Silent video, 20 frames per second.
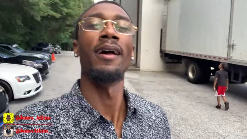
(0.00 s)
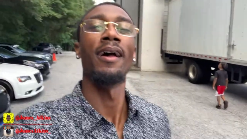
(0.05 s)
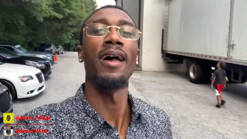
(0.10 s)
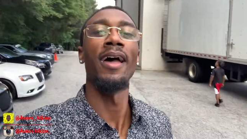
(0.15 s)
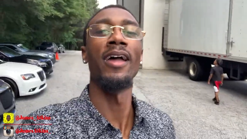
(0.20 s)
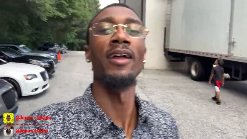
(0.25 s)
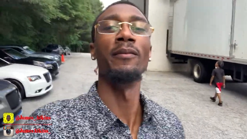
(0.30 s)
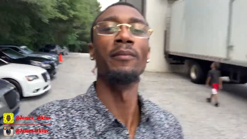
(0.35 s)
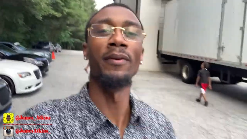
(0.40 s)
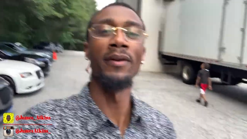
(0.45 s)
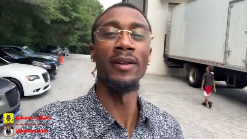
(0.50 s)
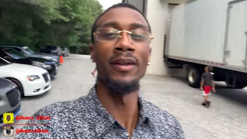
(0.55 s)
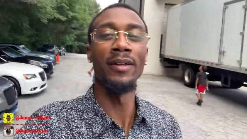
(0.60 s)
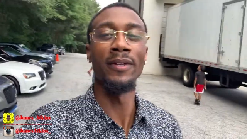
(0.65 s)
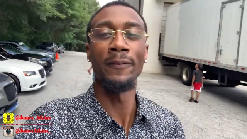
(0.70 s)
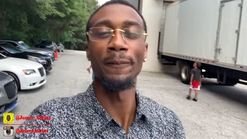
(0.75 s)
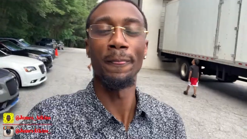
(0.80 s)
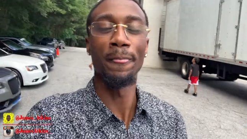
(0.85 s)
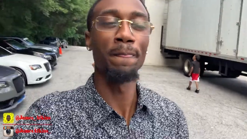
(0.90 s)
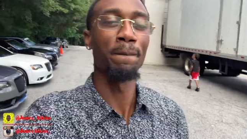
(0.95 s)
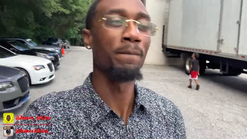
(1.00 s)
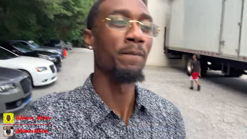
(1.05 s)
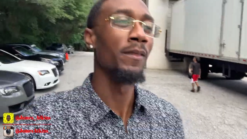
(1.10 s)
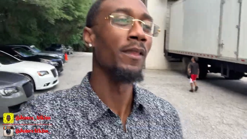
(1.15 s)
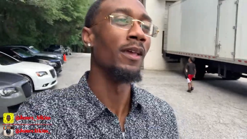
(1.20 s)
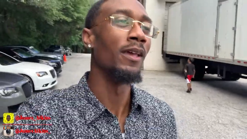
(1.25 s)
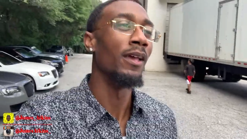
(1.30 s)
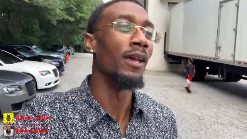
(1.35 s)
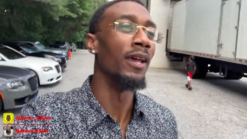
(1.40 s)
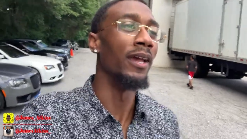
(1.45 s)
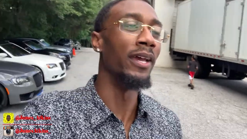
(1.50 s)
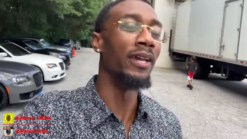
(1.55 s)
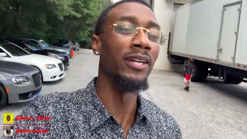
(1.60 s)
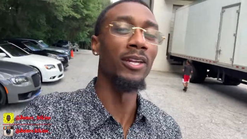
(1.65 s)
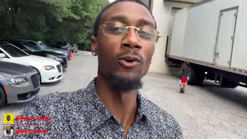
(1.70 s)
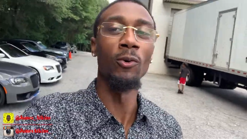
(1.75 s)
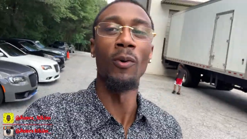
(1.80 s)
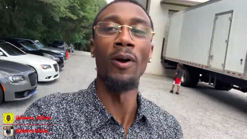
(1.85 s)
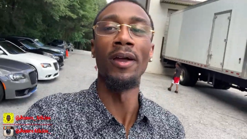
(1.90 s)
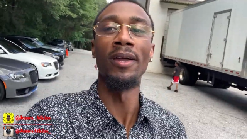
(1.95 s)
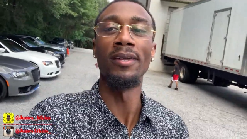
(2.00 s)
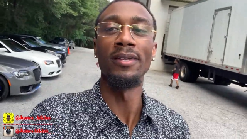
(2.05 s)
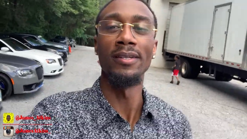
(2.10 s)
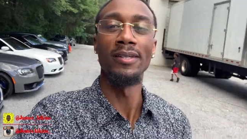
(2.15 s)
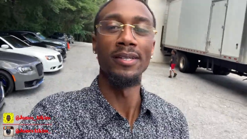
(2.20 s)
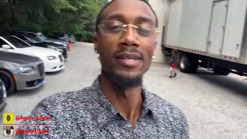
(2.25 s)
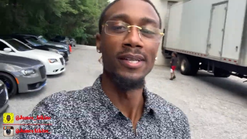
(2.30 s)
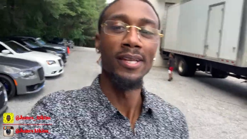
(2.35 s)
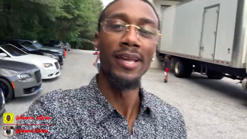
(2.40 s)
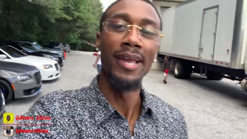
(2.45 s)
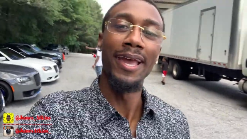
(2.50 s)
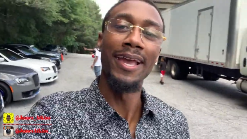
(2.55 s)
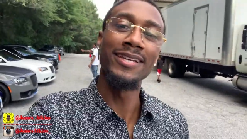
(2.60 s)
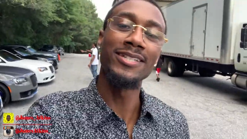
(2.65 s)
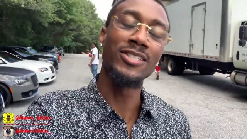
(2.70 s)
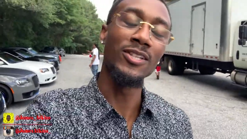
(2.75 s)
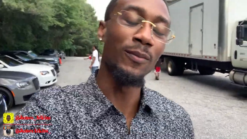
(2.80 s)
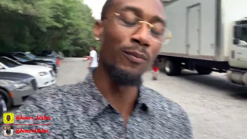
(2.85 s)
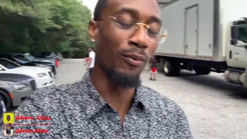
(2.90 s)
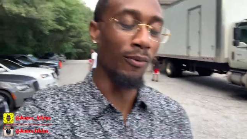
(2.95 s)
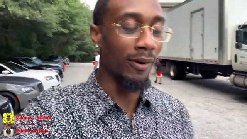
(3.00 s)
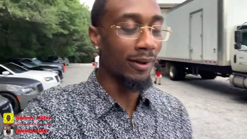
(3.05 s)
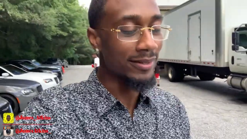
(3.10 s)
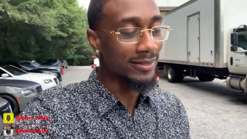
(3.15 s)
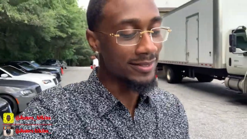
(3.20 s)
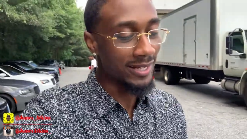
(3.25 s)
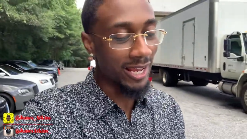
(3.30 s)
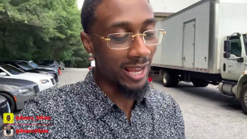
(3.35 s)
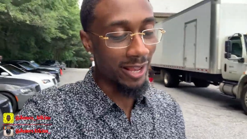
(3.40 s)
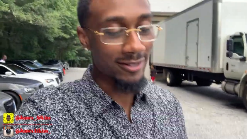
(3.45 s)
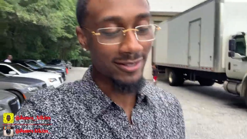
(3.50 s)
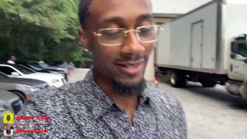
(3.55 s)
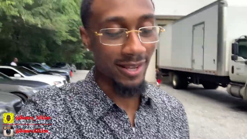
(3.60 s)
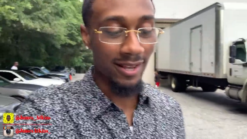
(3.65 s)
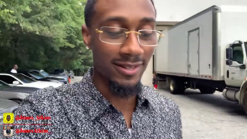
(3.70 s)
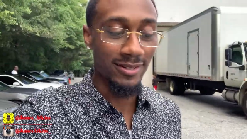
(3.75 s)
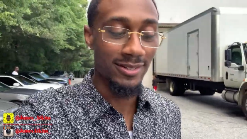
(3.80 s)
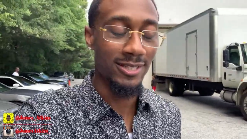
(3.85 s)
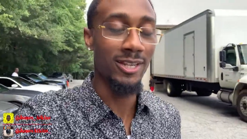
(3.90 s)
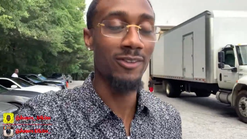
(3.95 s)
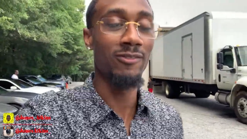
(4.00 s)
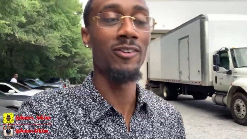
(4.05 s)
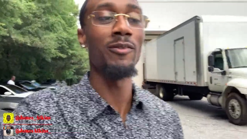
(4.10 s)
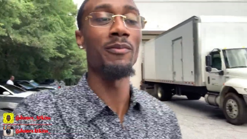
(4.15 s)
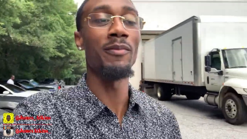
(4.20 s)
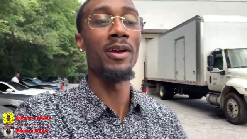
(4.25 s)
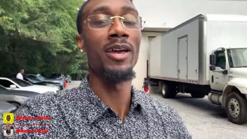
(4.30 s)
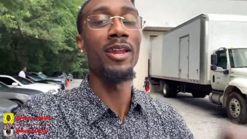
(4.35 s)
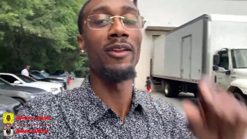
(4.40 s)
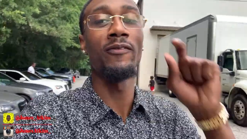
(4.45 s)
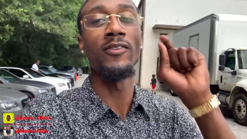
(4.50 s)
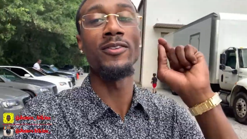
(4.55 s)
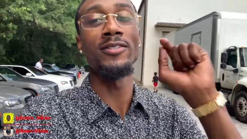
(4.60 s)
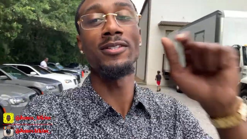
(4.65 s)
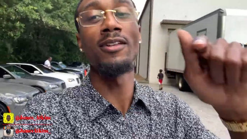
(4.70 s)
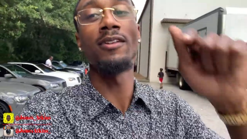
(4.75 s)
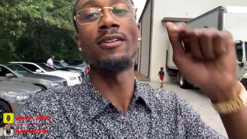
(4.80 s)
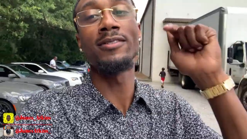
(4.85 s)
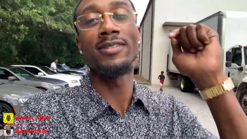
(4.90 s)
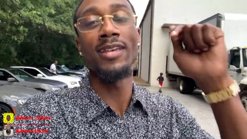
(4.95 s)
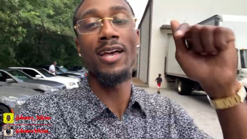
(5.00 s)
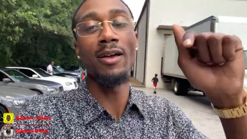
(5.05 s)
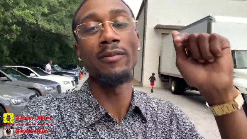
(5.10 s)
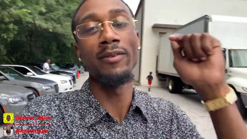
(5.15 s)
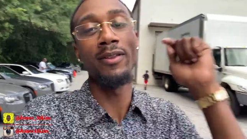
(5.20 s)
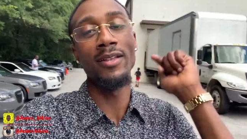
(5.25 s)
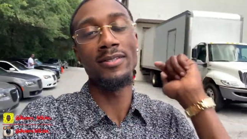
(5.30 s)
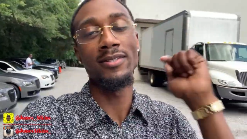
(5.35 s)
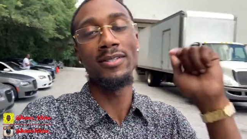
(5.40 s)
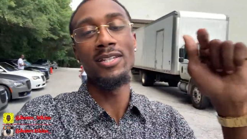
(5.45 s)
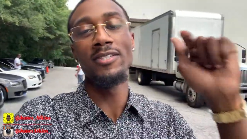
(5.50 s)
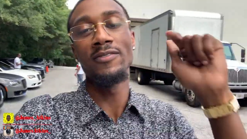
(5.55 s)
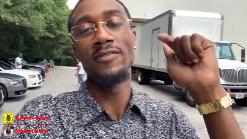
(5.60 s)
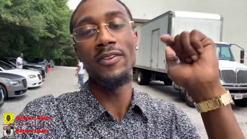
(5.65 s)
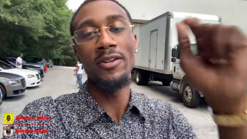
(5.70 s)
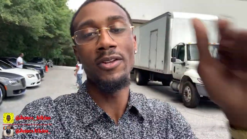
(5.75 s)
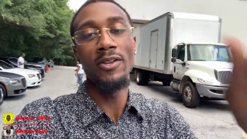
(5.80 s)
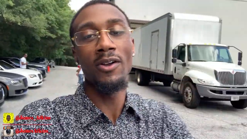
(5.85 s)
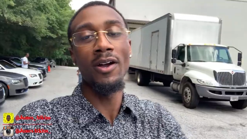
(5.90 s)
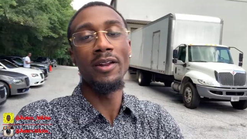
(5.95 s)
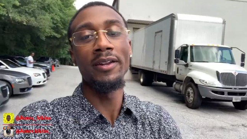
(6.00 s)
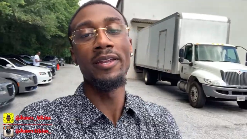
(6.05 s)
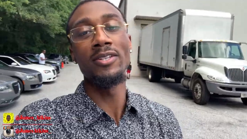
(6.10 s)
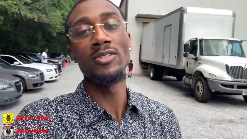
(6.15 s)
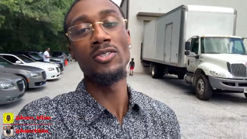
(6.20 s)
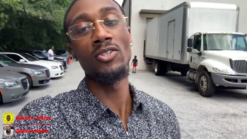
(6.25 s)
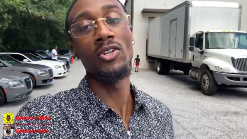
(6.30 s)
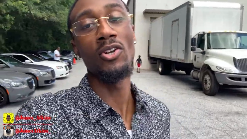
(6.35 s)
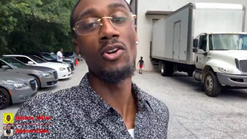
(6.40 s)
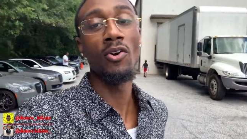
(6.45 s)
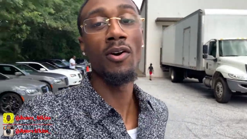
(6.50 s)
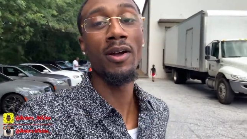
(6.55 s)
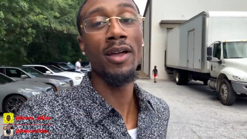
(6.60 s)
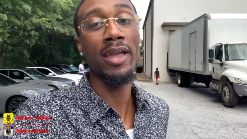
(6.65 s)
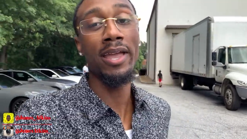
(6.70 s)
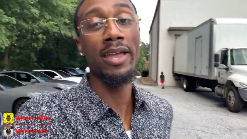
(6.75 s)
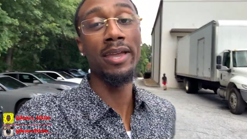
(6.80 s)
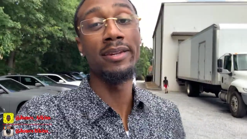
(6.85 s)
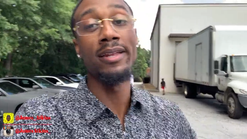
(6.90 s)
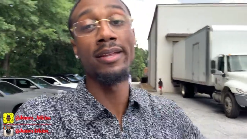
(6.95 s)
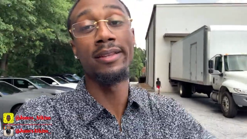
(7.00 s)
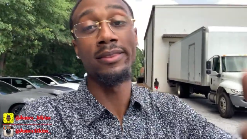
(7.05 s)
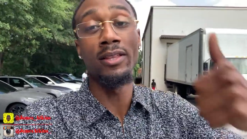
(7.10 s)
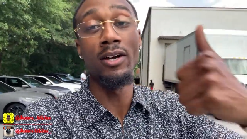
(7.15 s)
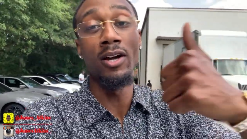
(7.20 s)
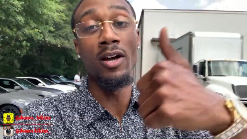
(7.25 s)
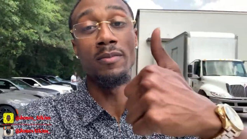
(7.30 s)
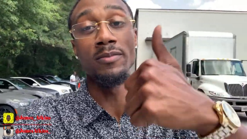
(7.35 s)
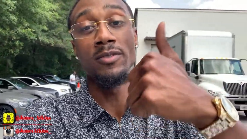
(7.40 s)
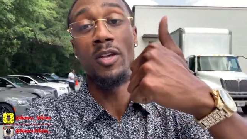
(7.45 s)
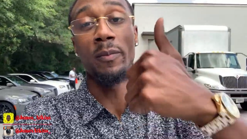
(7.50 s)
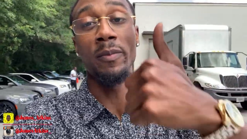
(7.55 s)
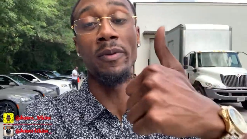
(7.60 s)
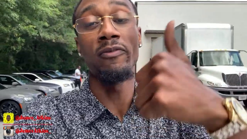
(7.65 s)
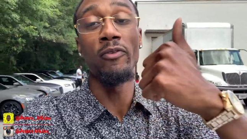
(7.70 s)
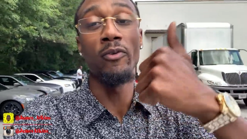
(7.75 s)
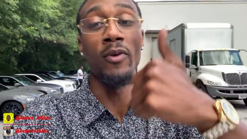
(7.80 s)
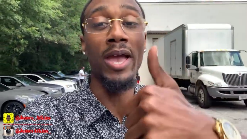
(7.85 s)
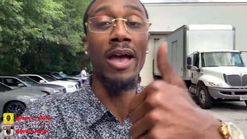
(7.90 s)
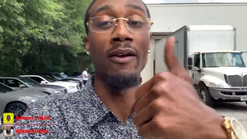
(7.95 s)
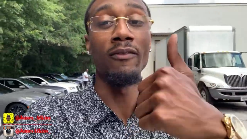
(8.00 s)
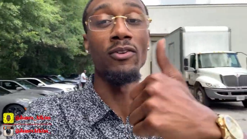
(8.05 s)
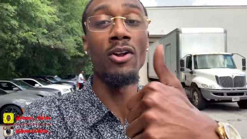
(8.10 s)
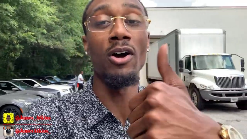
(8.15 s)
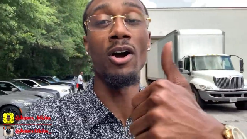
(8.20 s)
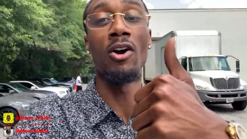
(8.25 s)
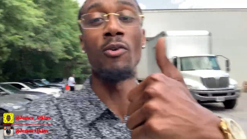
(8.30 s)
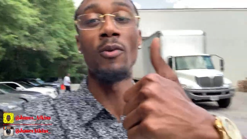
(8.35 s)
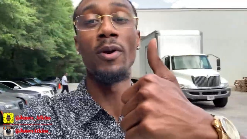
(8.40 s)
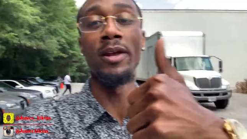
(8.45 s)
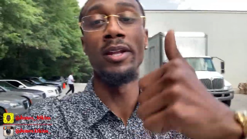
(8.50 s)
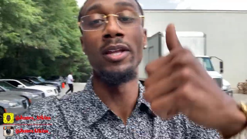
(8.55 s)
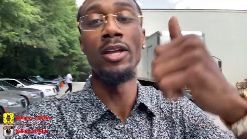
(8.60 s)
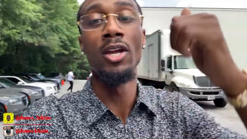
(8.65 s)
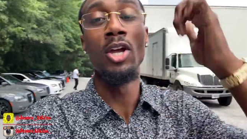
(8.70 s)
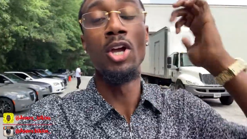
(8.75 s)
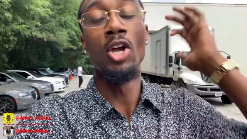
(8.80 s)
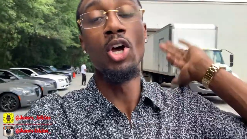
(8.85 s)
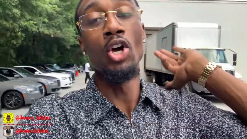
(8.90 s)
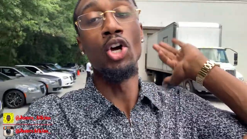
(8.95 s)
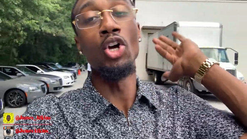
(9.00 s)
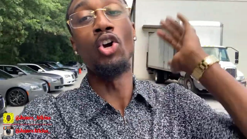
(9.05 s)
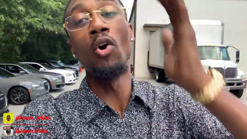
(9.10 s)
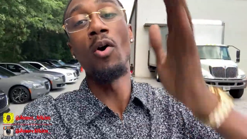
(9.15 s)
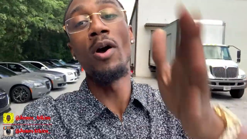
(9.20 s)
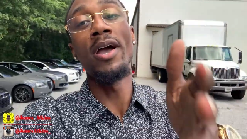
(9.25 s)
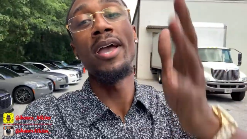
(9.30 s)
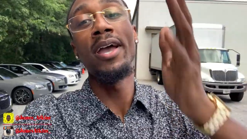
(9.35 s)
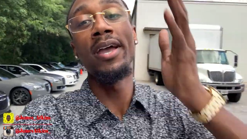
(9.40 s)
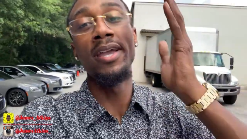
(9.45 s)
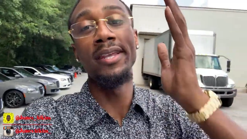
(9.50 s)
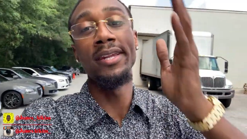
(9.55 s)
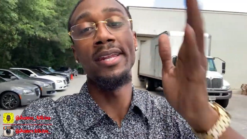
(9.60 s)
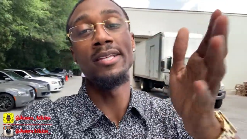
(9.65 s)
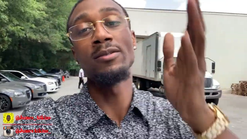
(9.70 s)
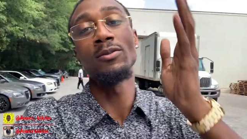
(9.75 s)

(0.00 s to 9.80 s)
Hey, man. Anyway, it's your boy James Atkins TV, man. If you're still tapped into this video, I need you to go ahead and hit that thumbs up if you haven't already. Go ahead and hit that